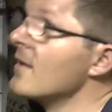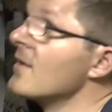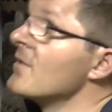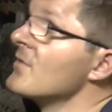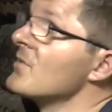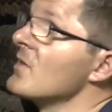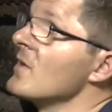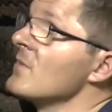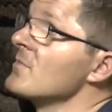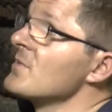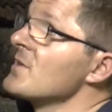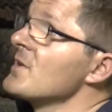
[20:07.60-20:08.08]

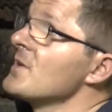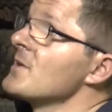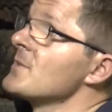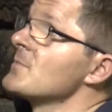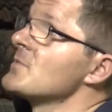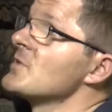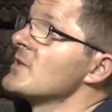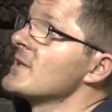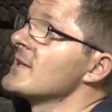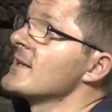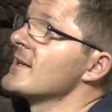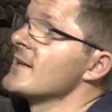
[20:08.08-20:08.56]

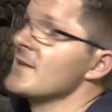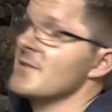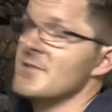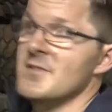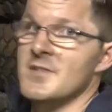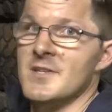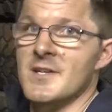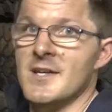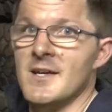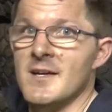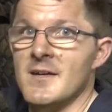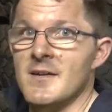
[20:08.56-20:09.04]
sometimes you can
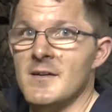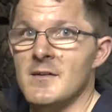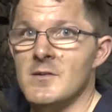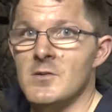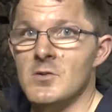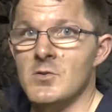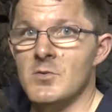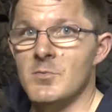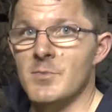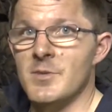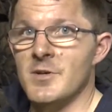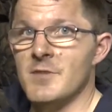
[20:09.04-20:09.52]
actually get a
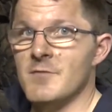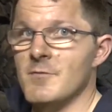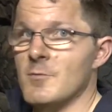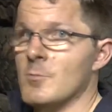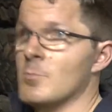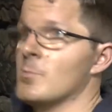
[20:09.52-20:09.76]
little bit of a